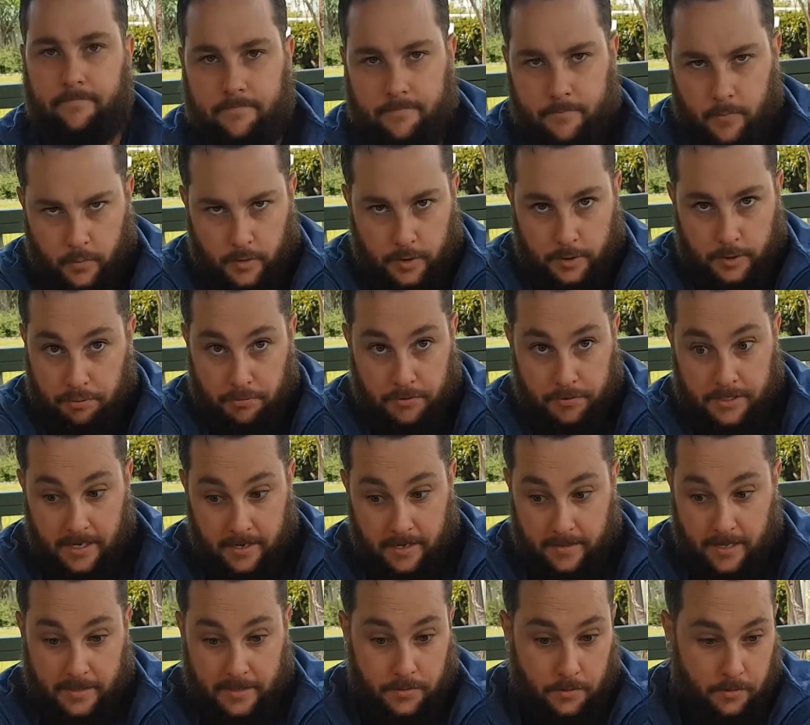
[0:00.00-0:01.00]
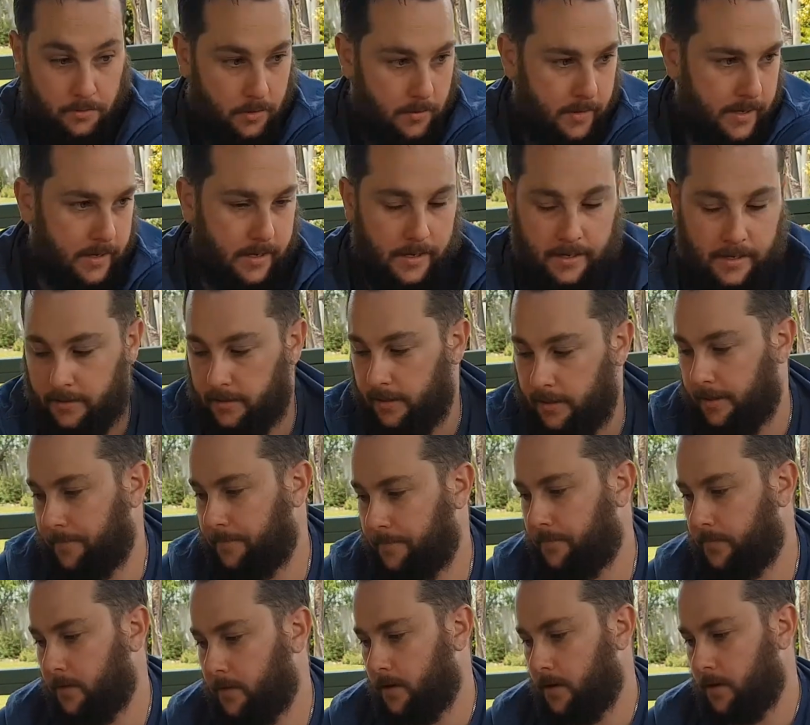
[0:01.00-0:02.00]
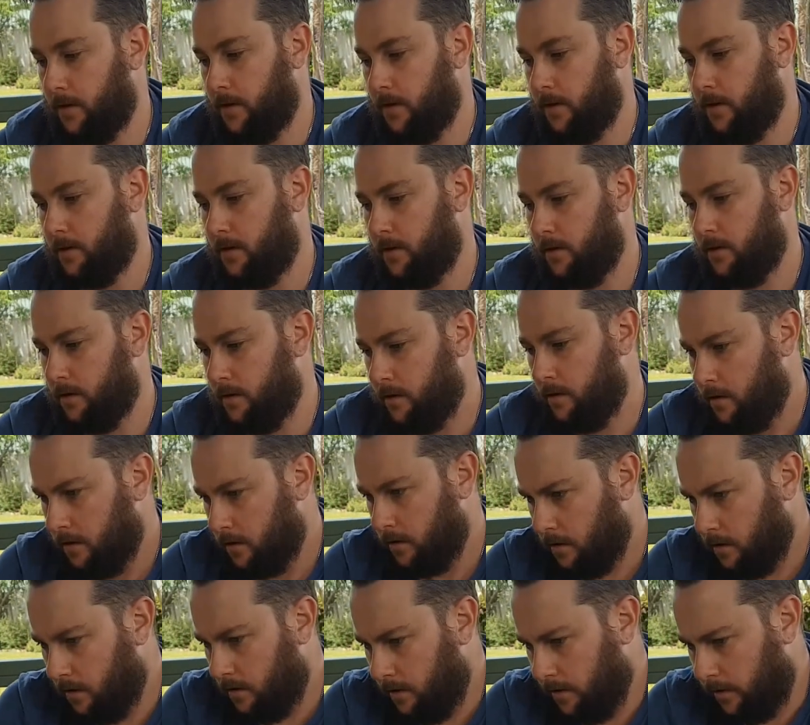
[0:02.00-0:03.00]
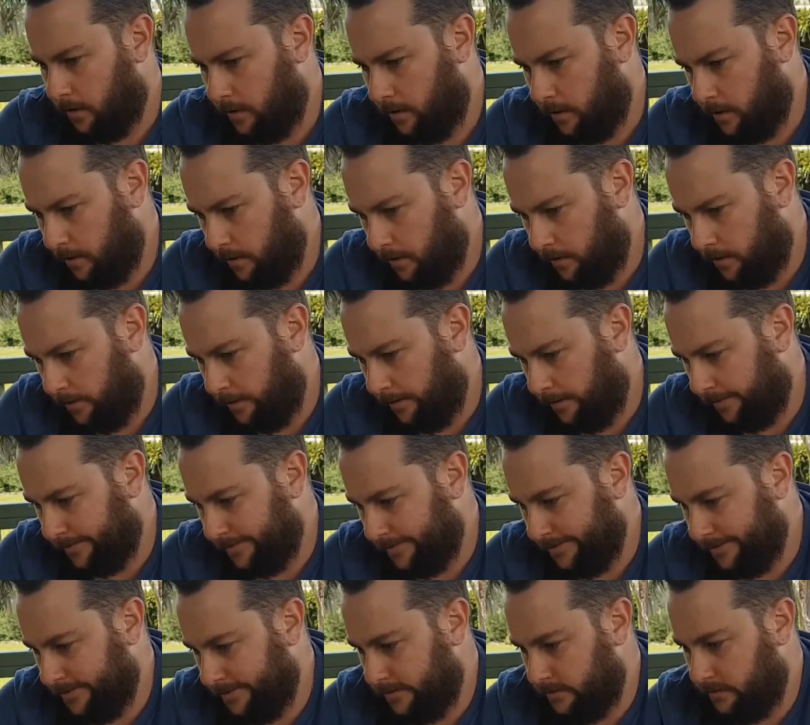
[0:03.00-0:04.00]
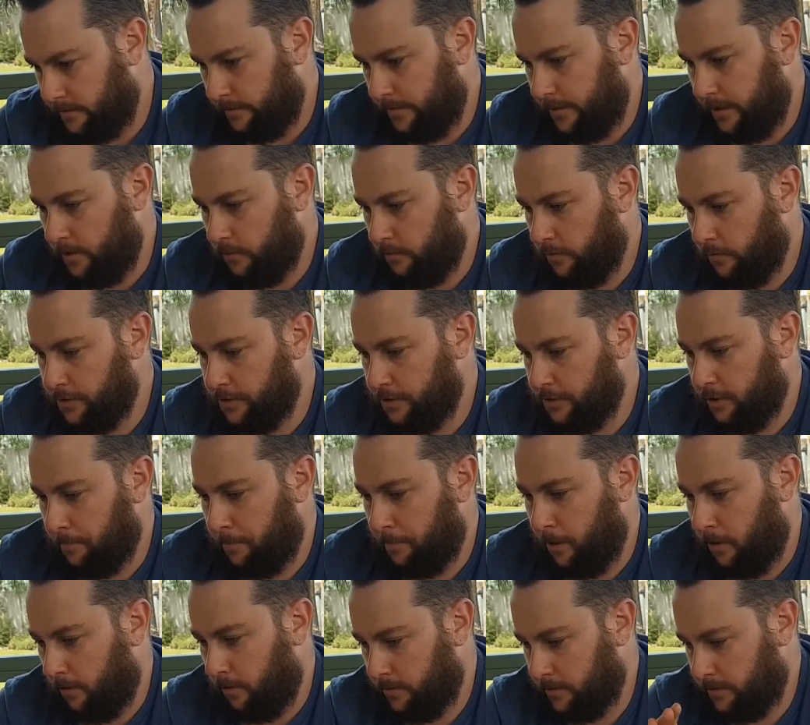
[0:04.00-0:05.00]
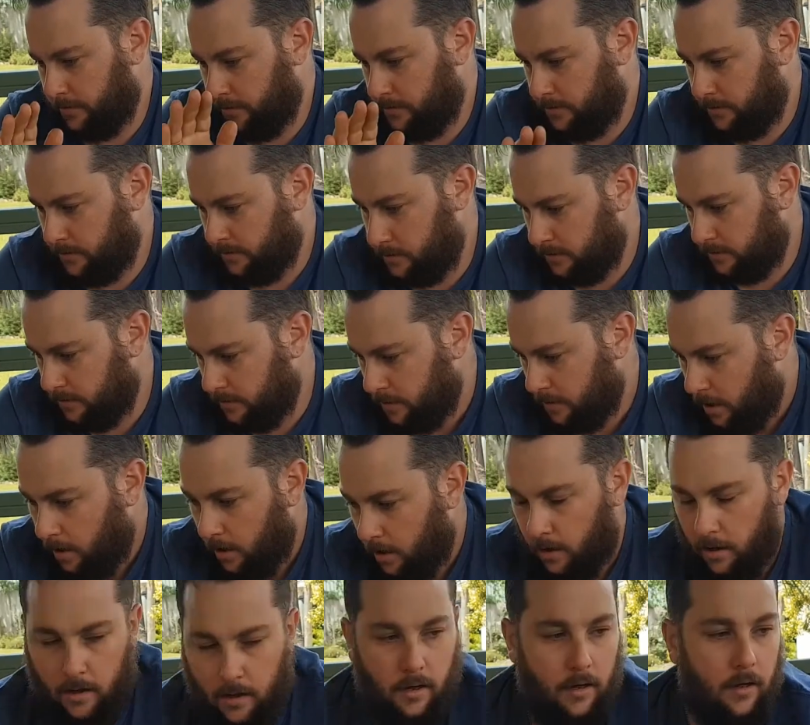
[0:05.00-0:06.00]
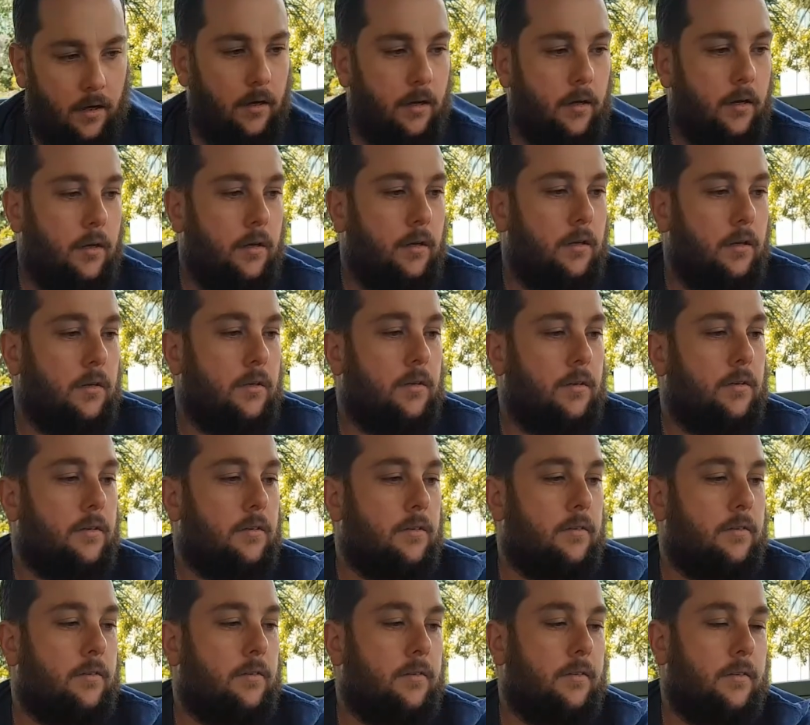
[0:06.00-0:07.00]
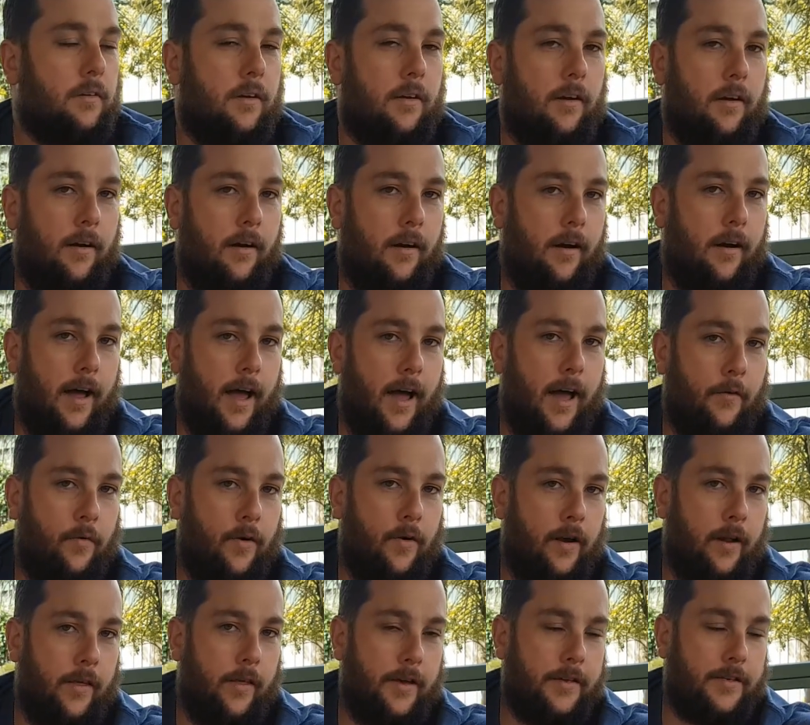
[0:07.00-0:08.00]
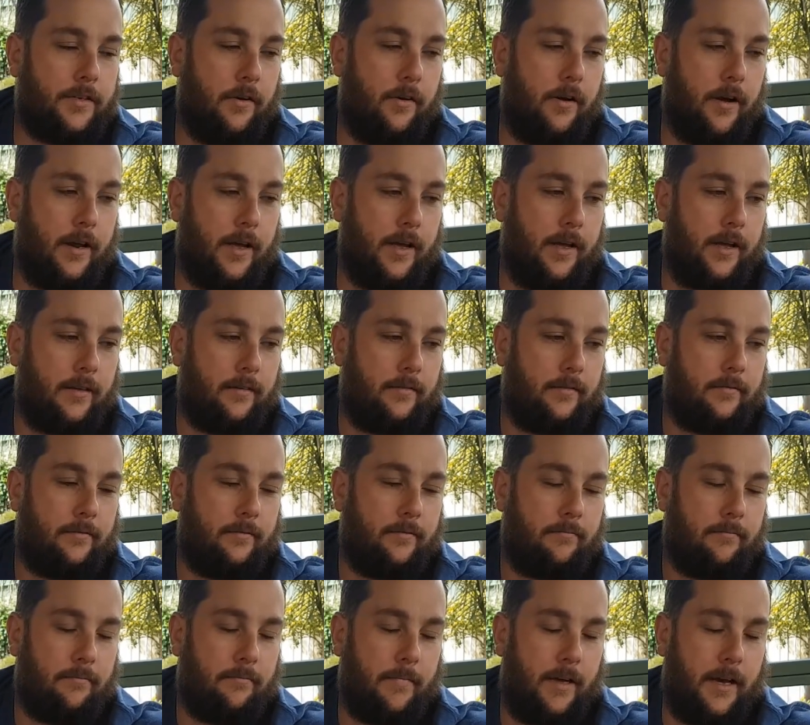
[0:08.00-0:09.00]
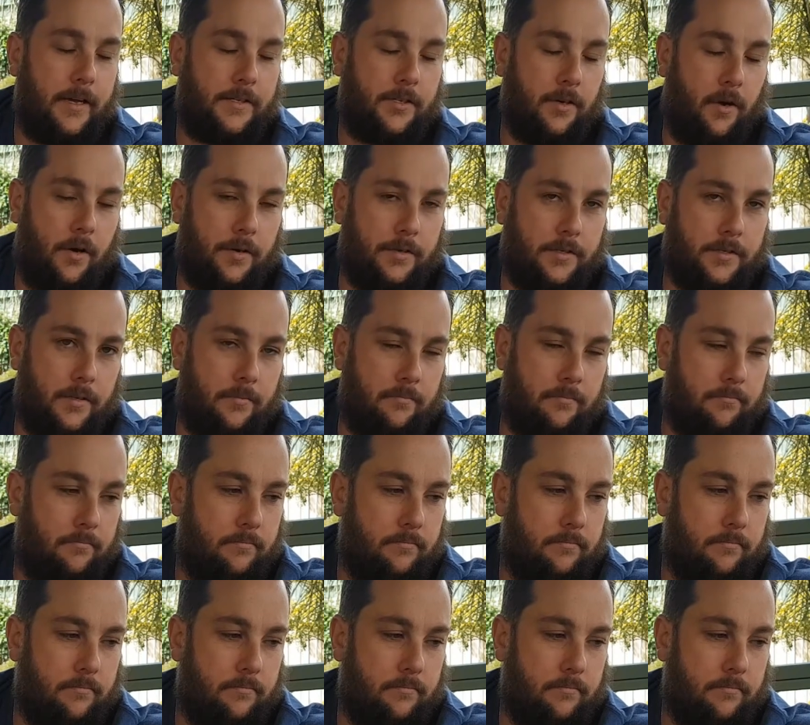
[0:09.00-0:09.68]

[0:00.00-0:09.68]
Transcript: We'll just pretend that's all away neatly. Okay, the original box. Oh, I have one of these already. It's awesome.